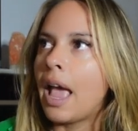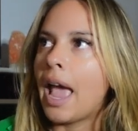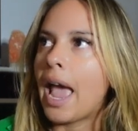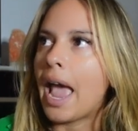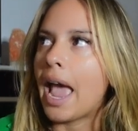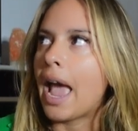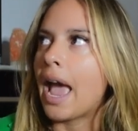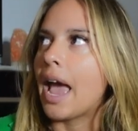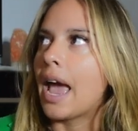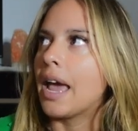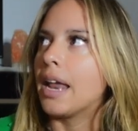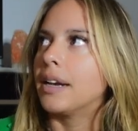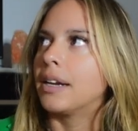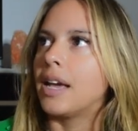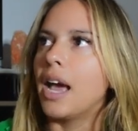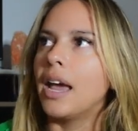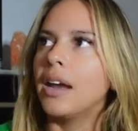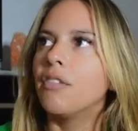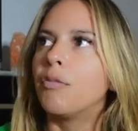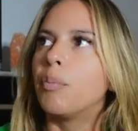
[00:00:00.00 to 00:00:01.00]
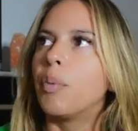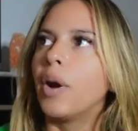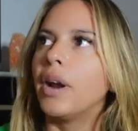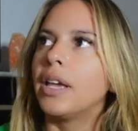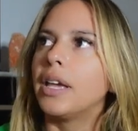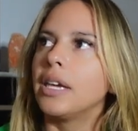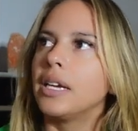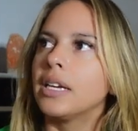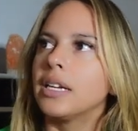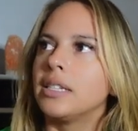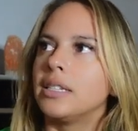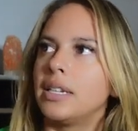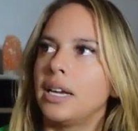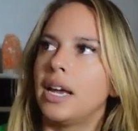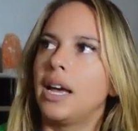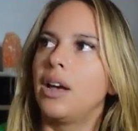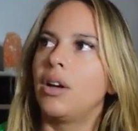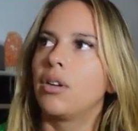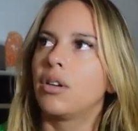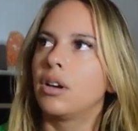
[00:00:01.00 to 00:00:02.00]
and kind of breaking it
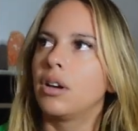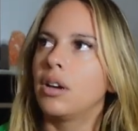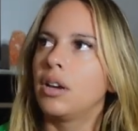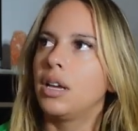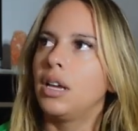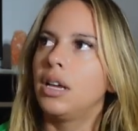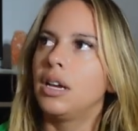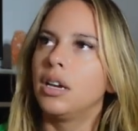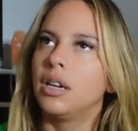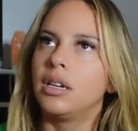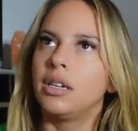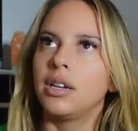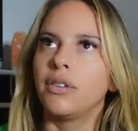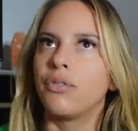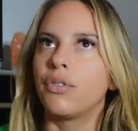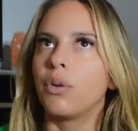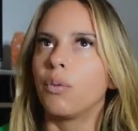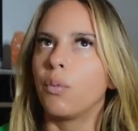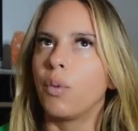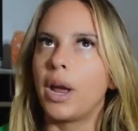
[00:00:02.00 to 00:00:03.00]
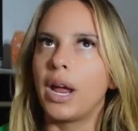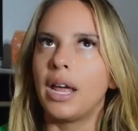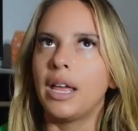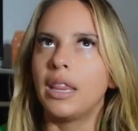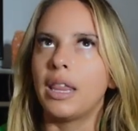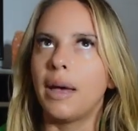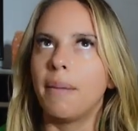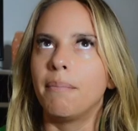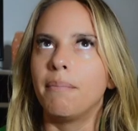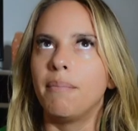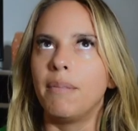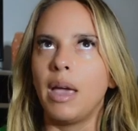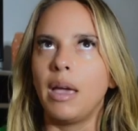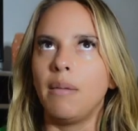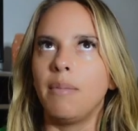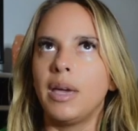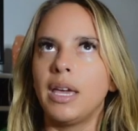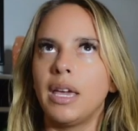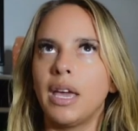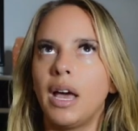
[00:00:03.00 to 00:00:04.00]
down in a different way that
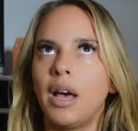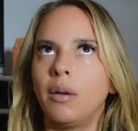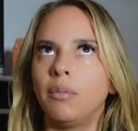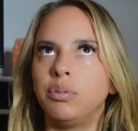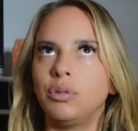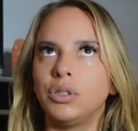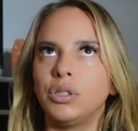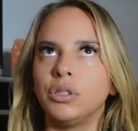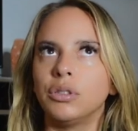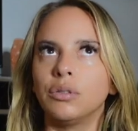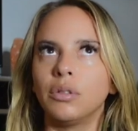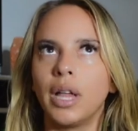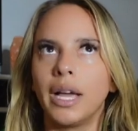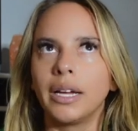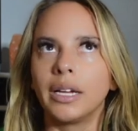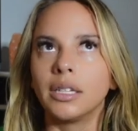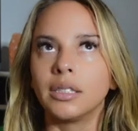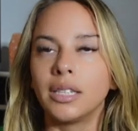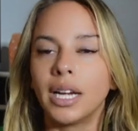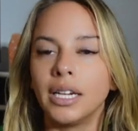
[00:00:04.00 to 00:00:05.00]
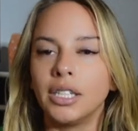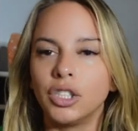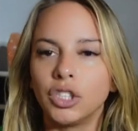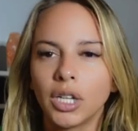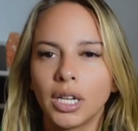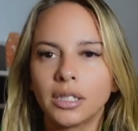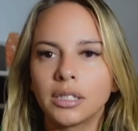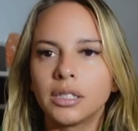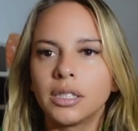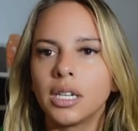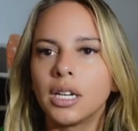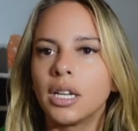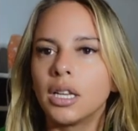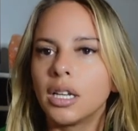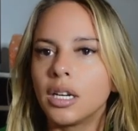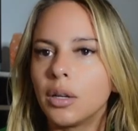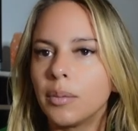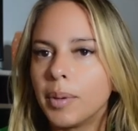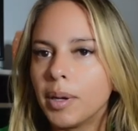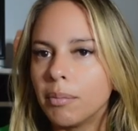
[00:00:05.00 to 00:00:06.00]
maybe helps you like digest it a
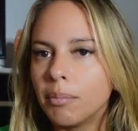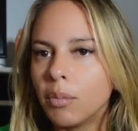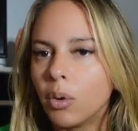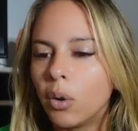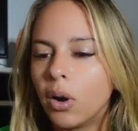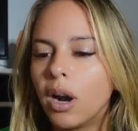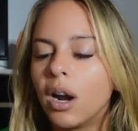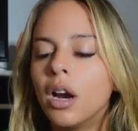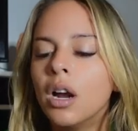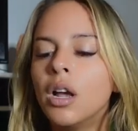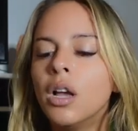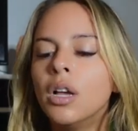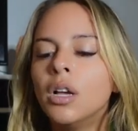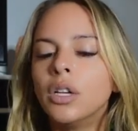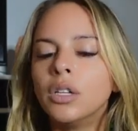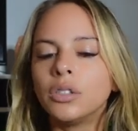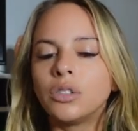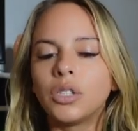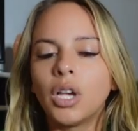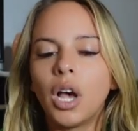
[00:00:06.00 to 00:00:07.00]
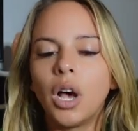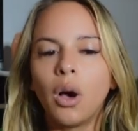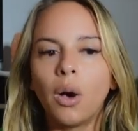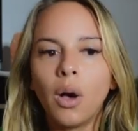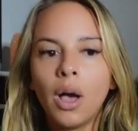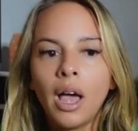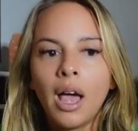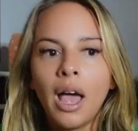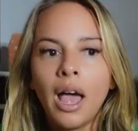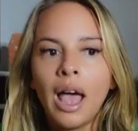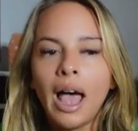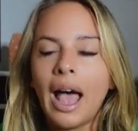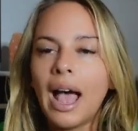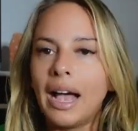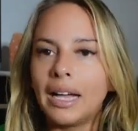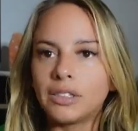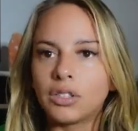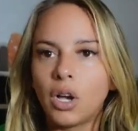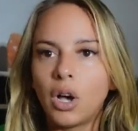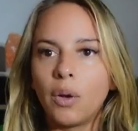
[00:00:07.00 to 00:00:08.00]
little bit more. So
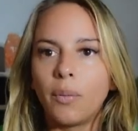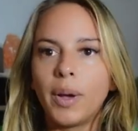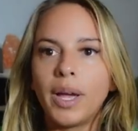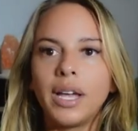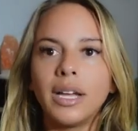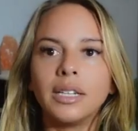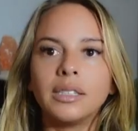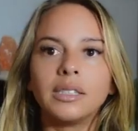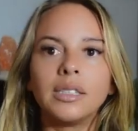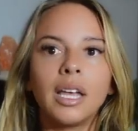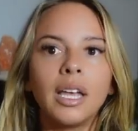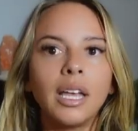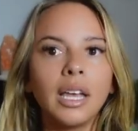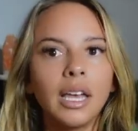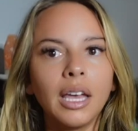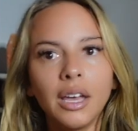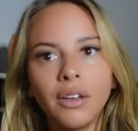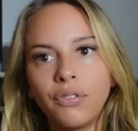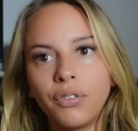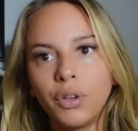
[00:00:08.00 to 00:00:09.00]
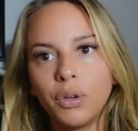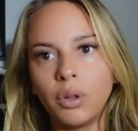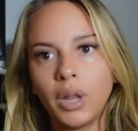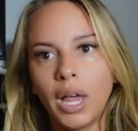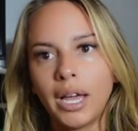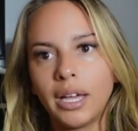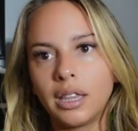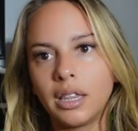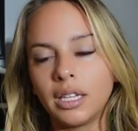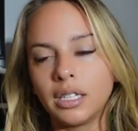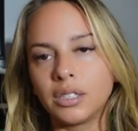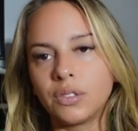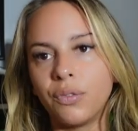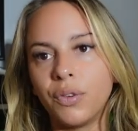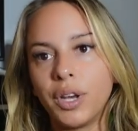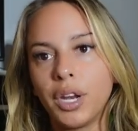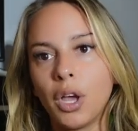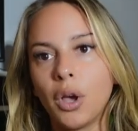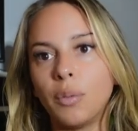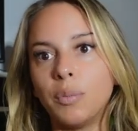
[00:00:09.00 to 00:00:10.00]
as always, if you like this
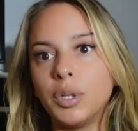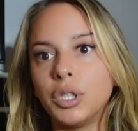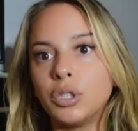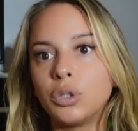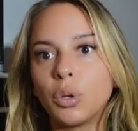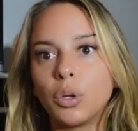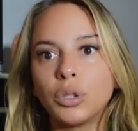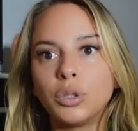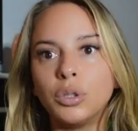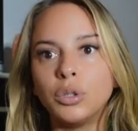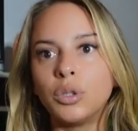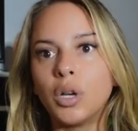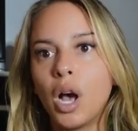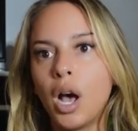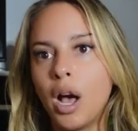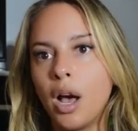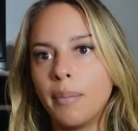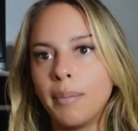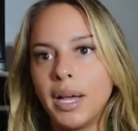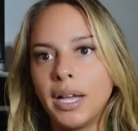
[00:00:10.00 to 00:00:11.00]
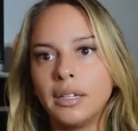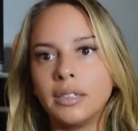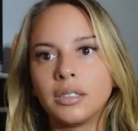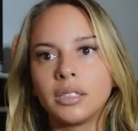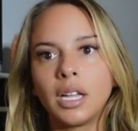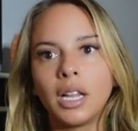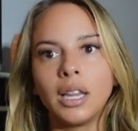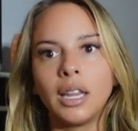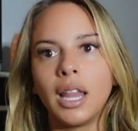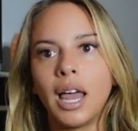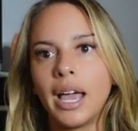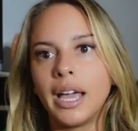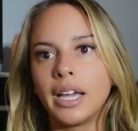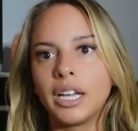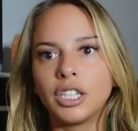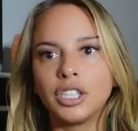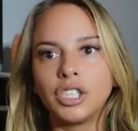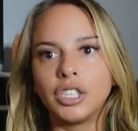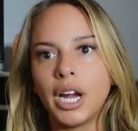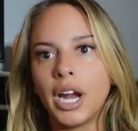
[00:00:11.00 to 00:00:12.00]
video, be sure to comment, like,
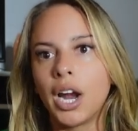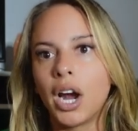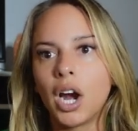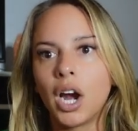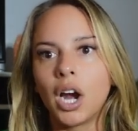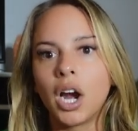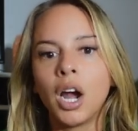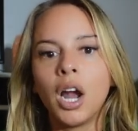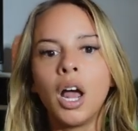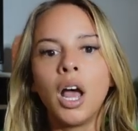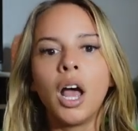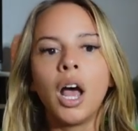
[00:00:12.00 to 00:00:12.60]
share,